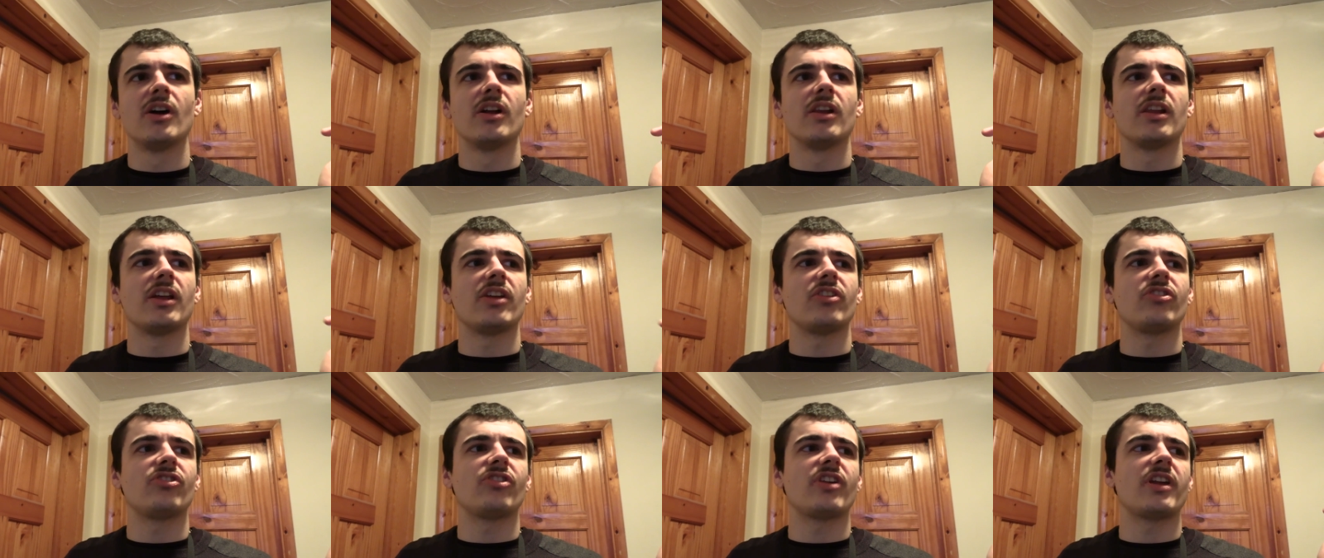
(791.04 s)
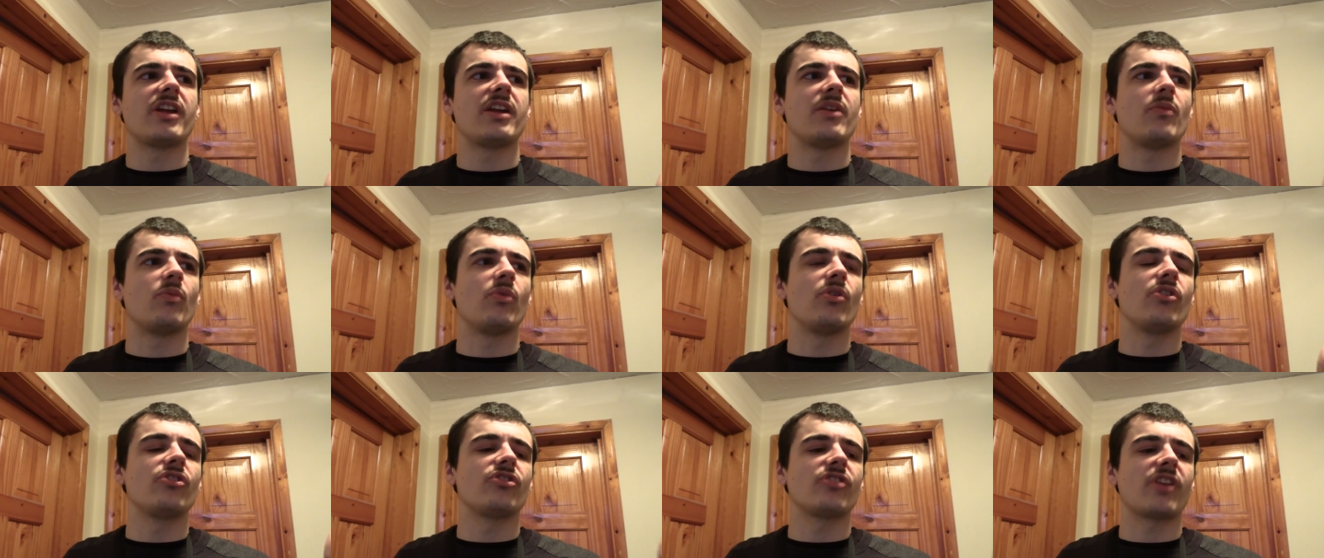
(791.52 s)
Let's say,
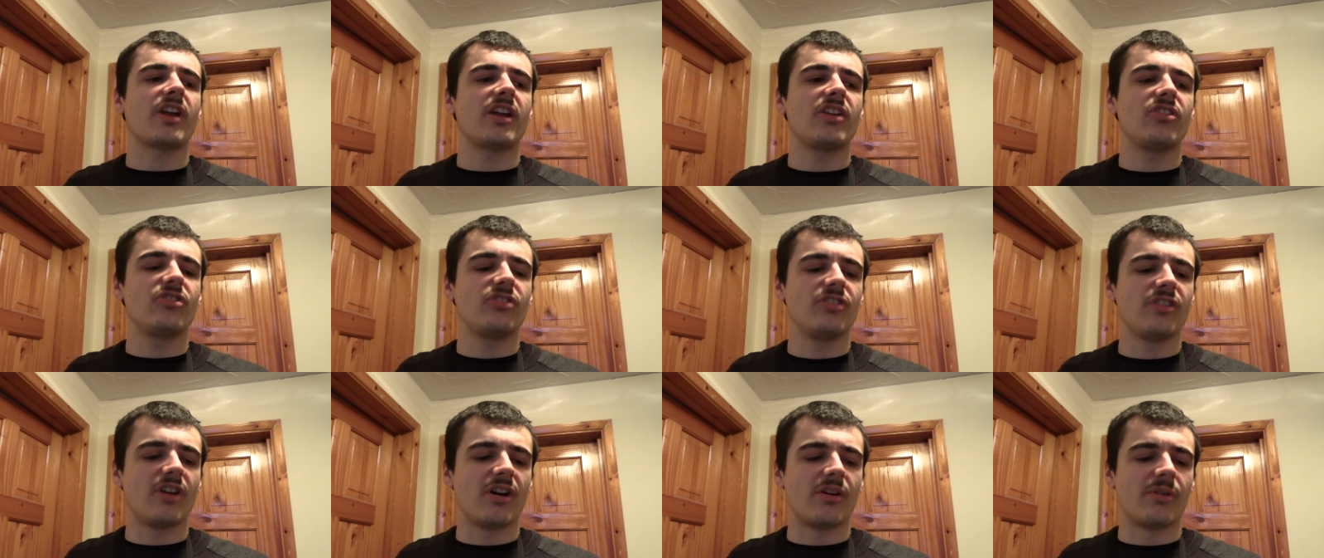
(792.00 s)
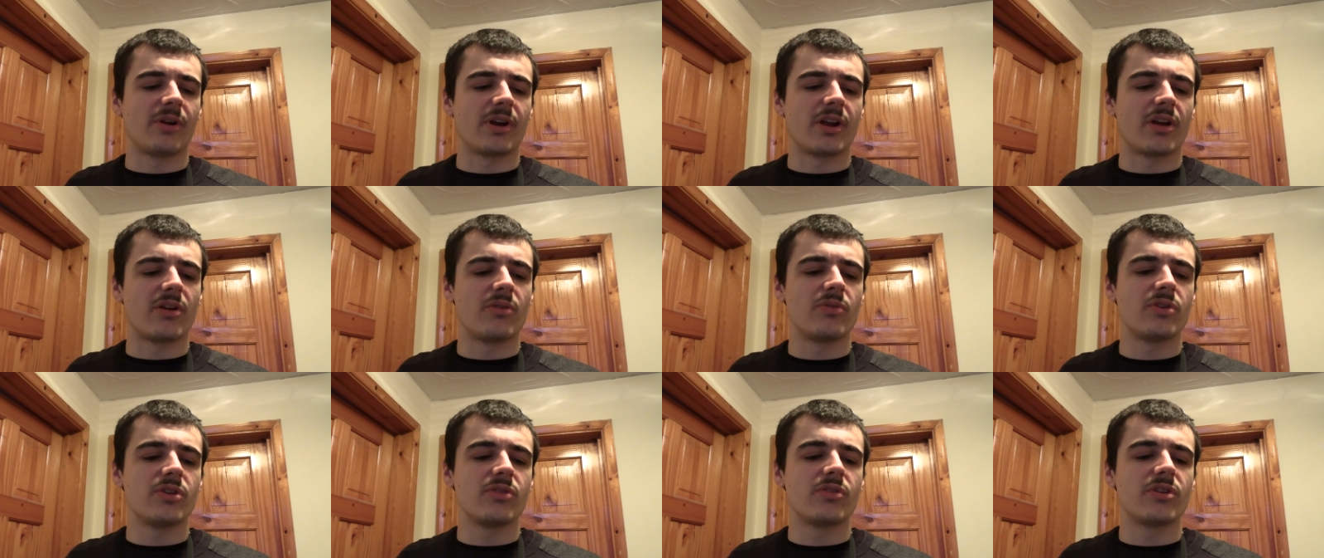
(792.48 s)
worst case
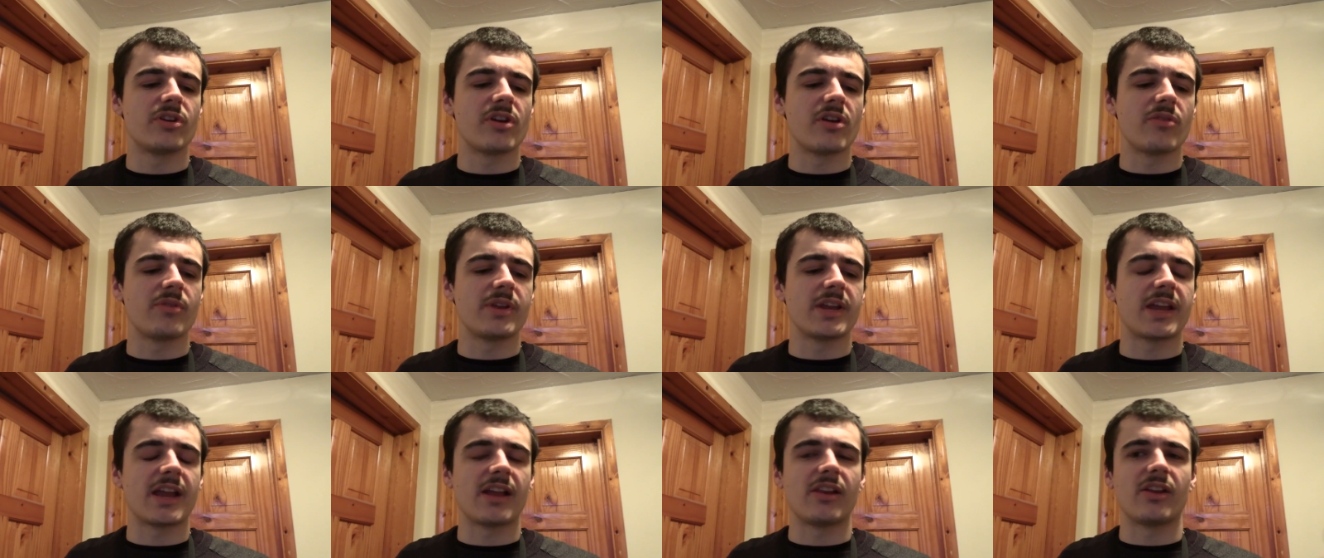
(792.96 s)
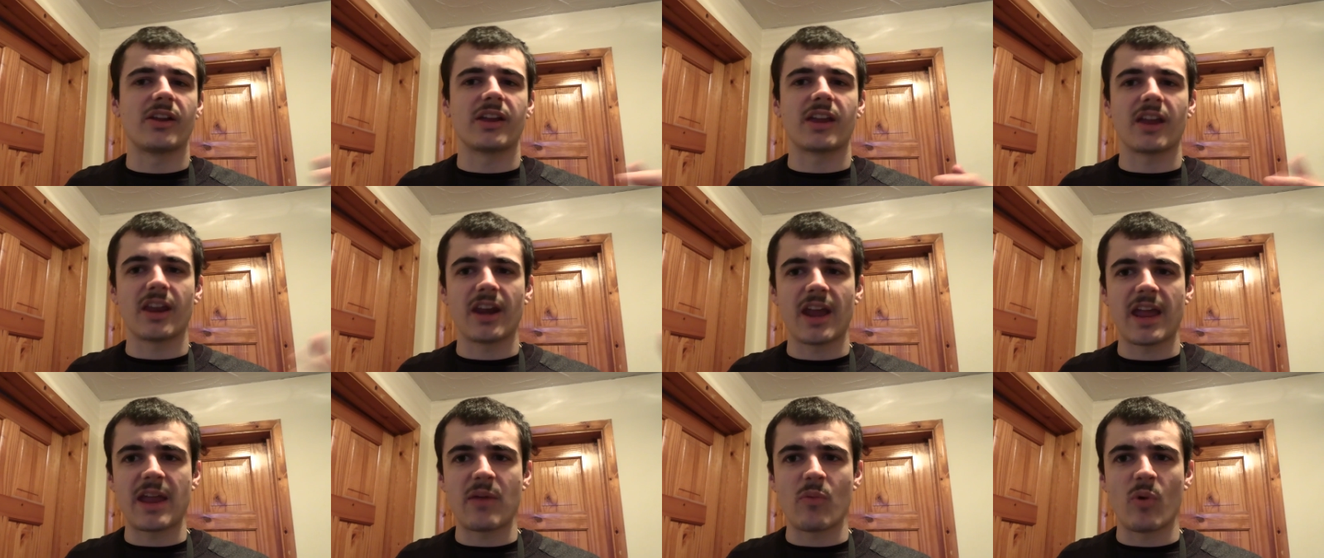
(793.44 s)
scenario, you could only get like
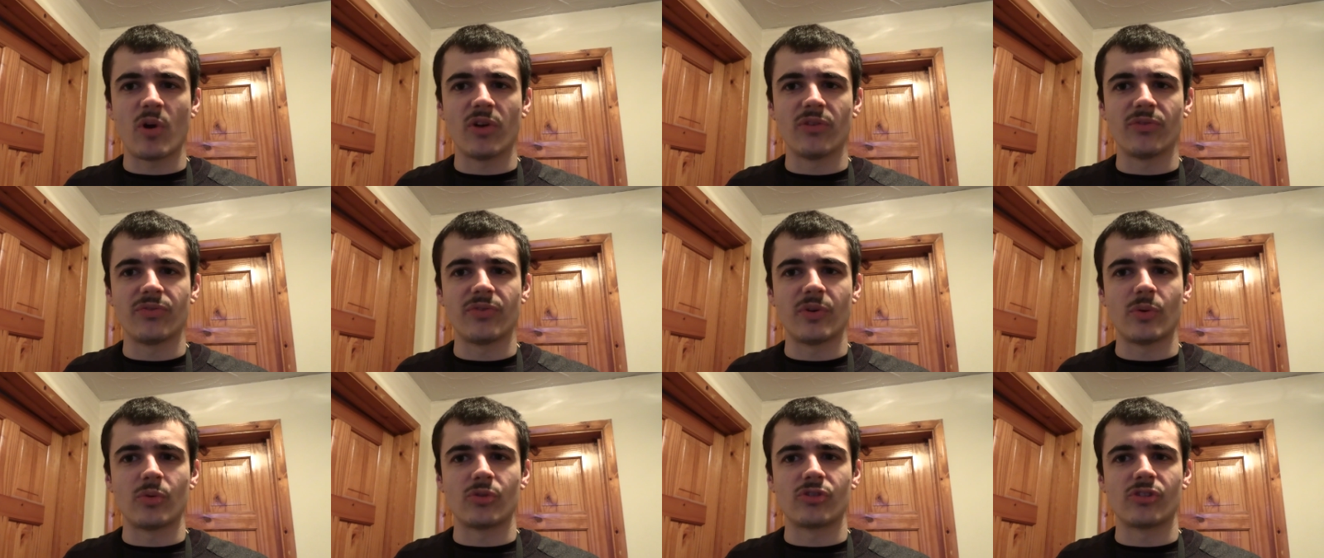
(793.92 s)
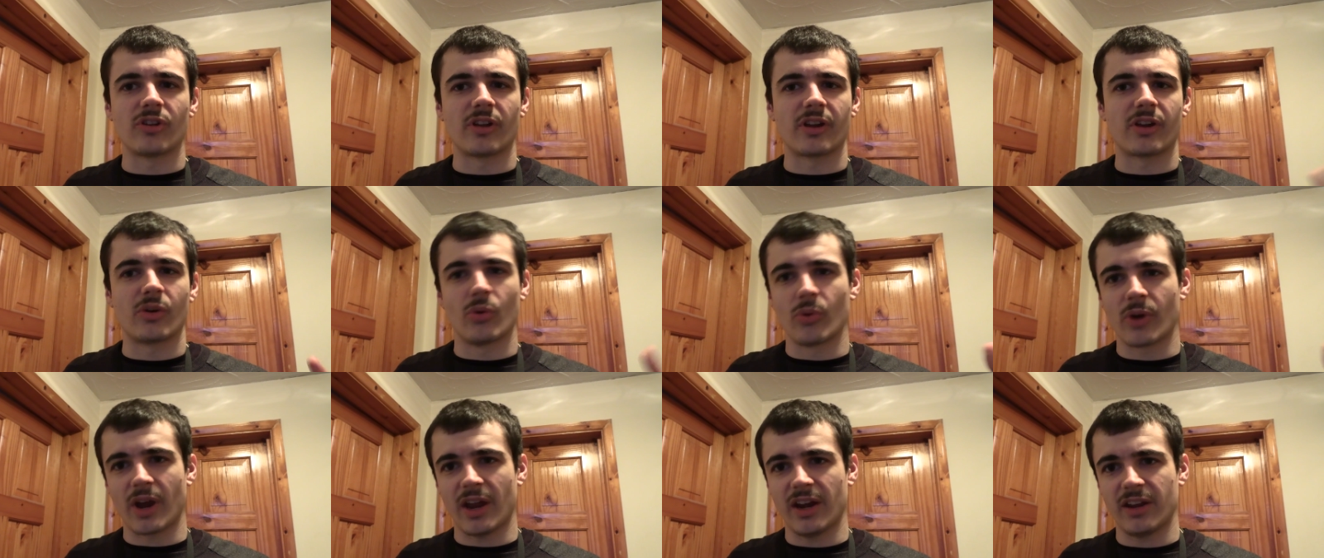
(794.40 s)
an A1 filter,
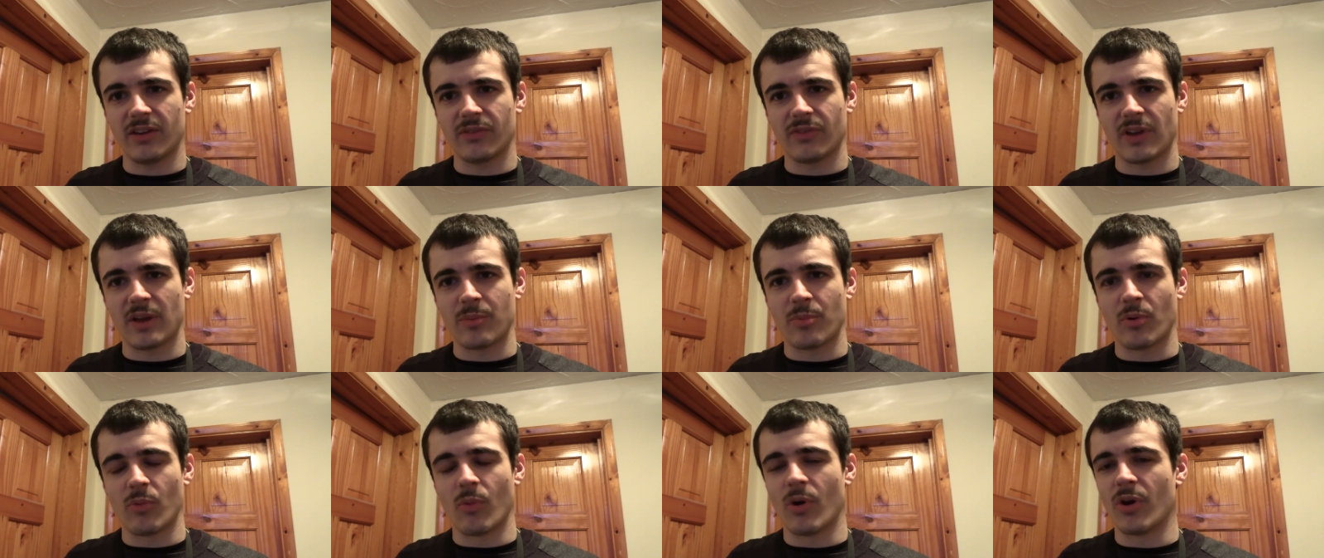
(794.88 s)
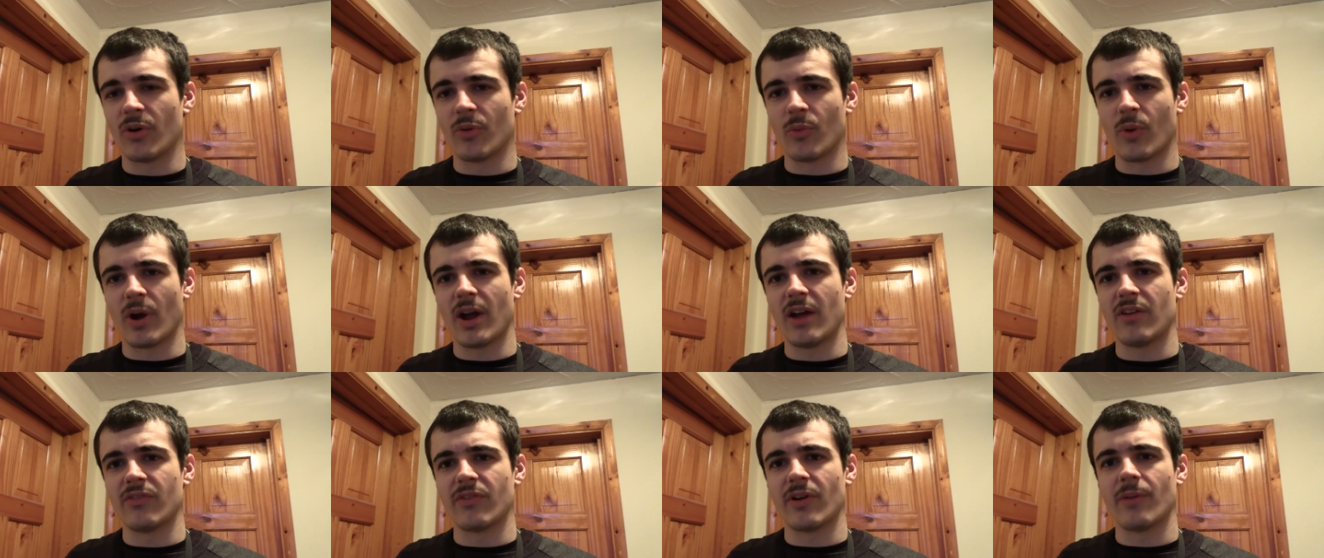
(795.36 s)
like Organic Vapor 1 or
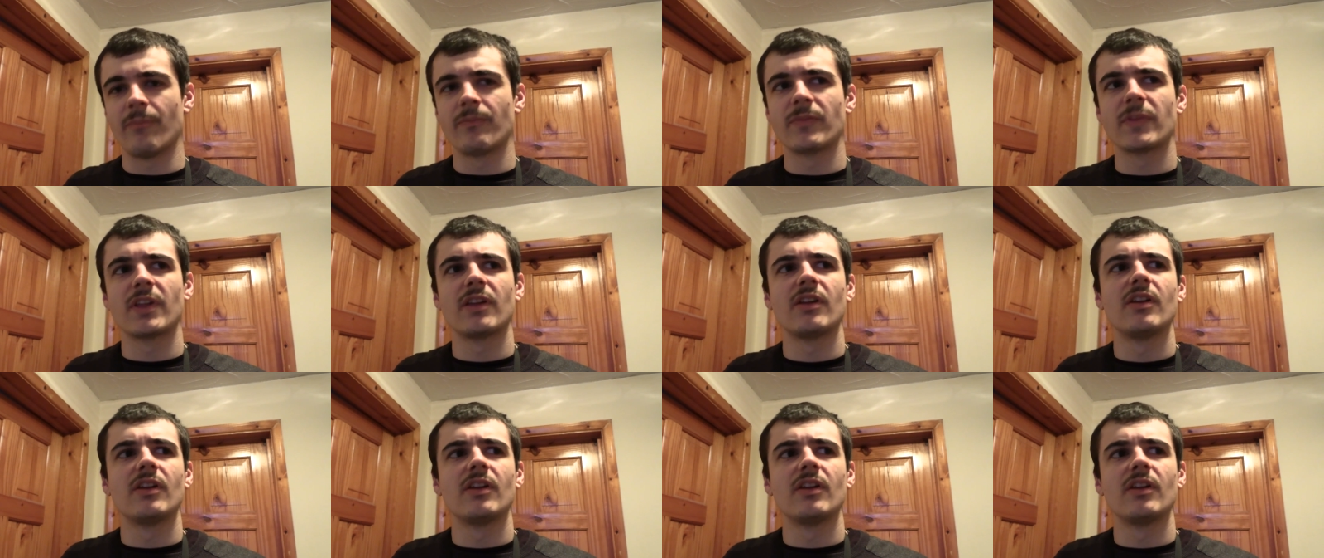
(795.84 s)
whatever.